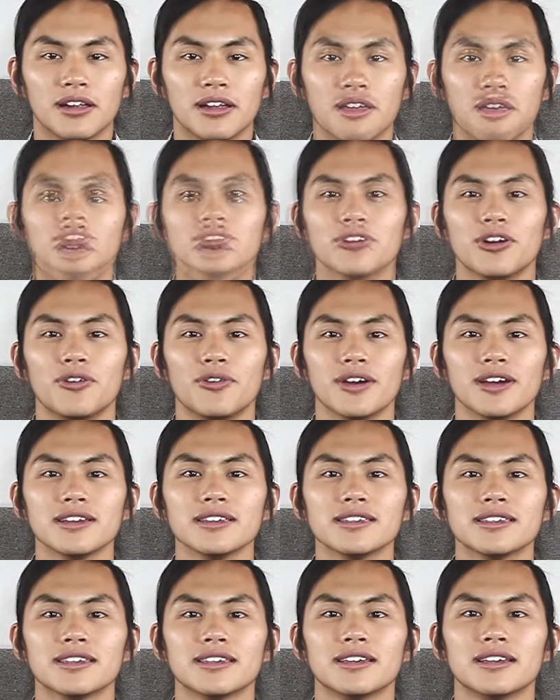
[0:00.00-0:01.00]
But as
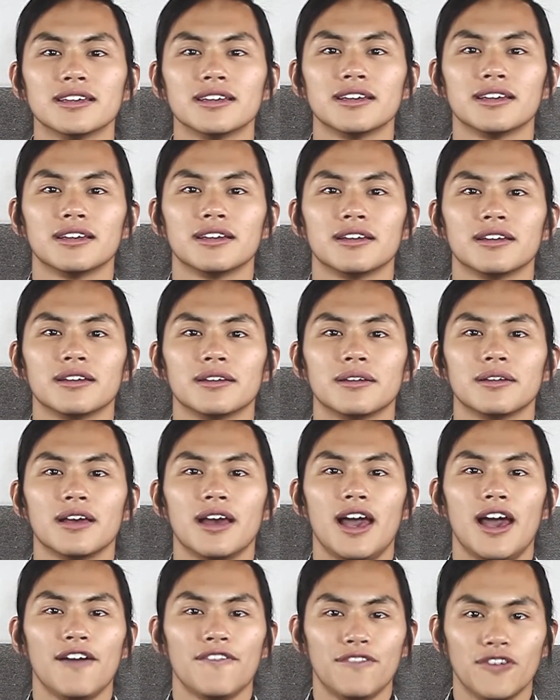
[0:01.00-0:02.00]
always,
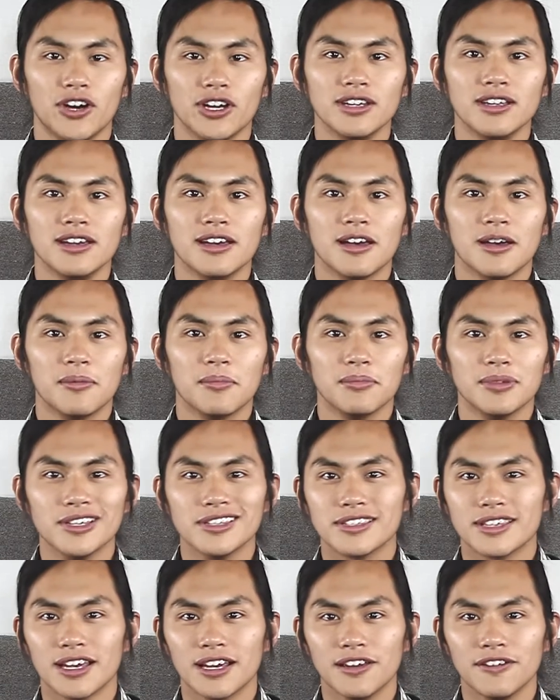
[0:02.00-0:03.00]
have fun, be
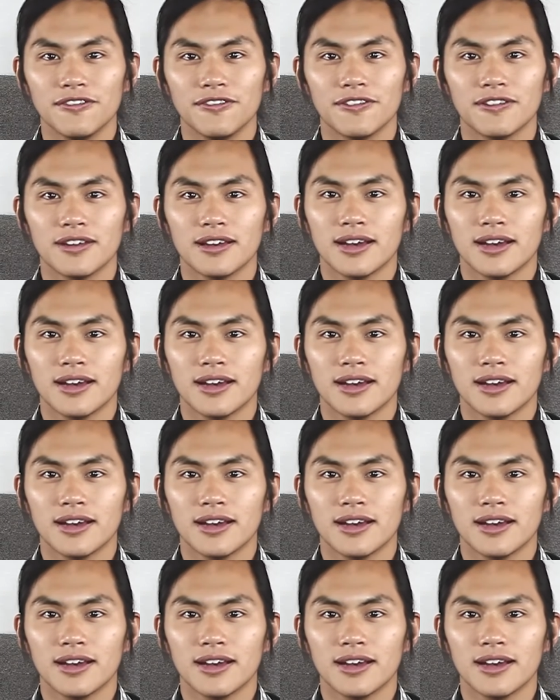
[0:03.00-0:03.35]
safe,